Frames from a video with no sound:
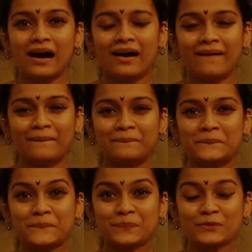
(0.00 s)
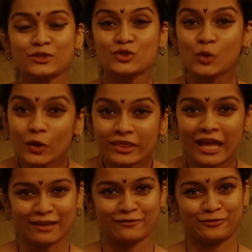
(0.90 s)
um, so
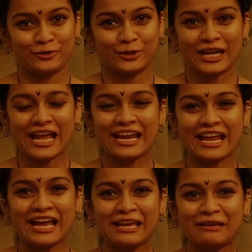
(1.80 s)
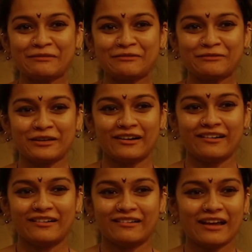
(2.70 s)
thankful, and I have,
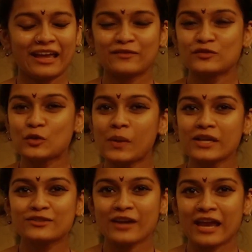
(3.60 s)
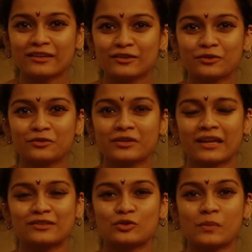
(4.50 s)
uh, I have so much gratitude
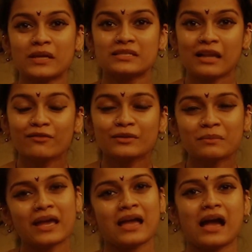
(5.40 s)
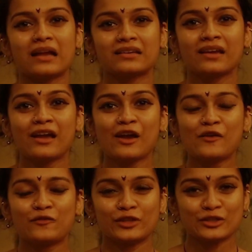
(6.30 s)
and so much love in my heart
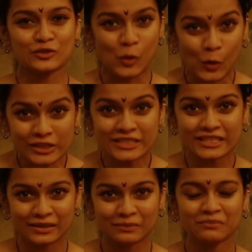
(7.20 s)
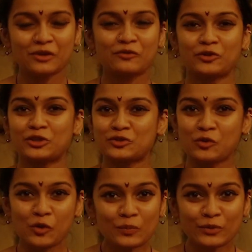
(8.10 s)
for this whole team, for
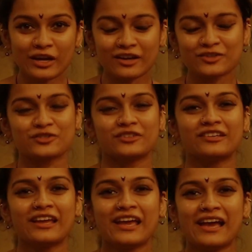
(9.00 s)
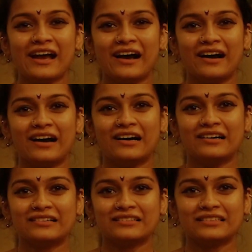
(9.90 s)
this whole production,
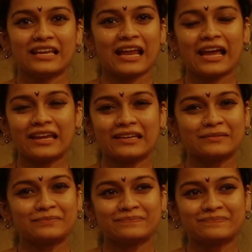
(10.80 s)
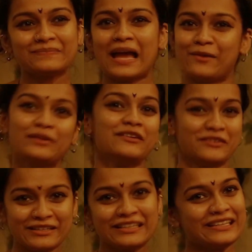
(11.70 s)
uh, that I, I will
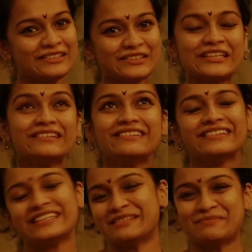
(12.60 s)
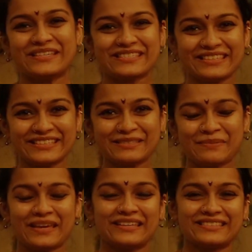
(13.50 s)
really, really miss this
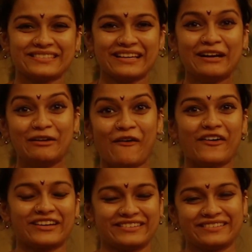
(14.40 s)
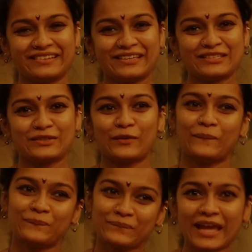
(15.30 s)
space a lot.
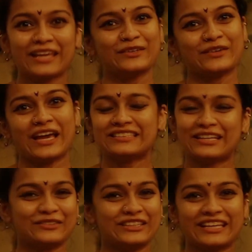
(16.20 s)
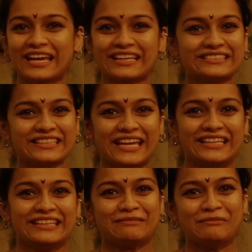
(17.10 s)
So thank you guys. I don't think I can say
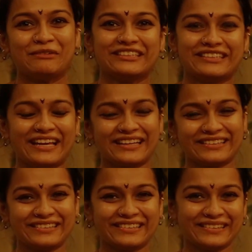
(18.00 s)
anything more than that.